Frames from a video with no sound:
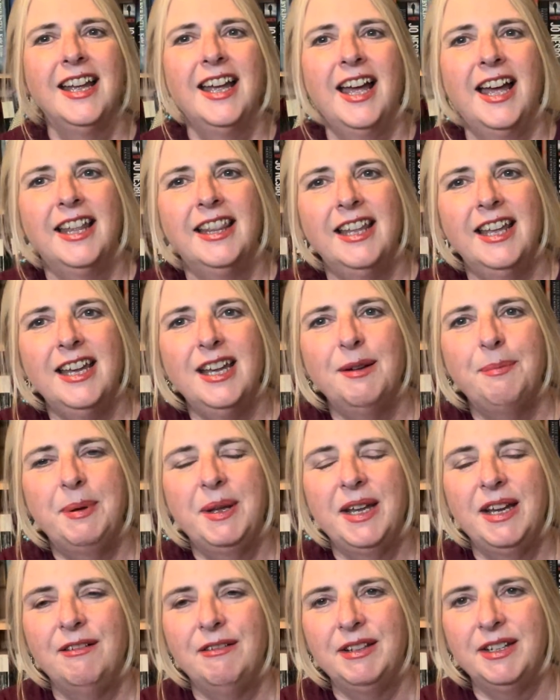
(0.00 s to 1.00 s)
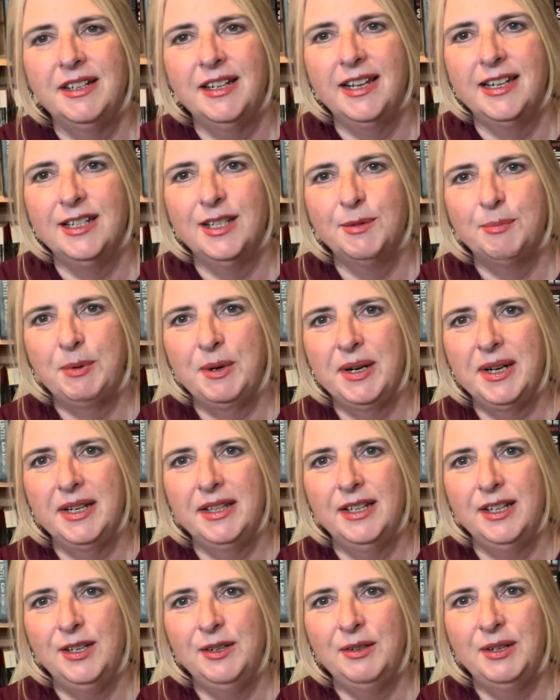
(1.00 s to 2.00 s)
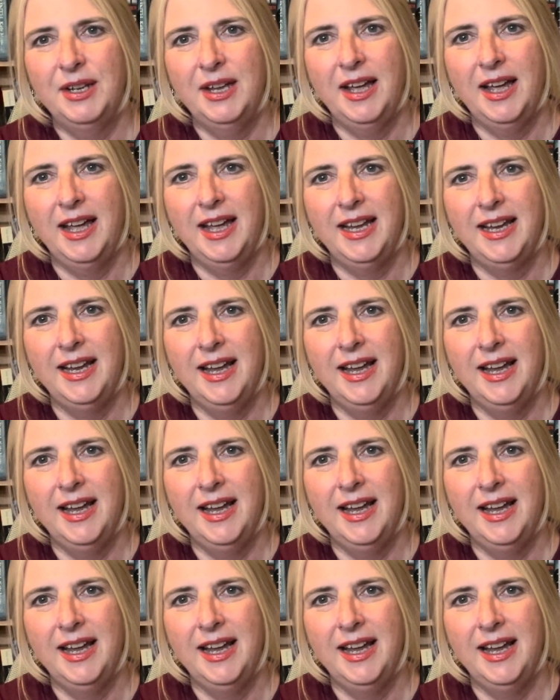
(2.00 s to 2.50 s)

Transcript: and they appear in the late spring in the UK.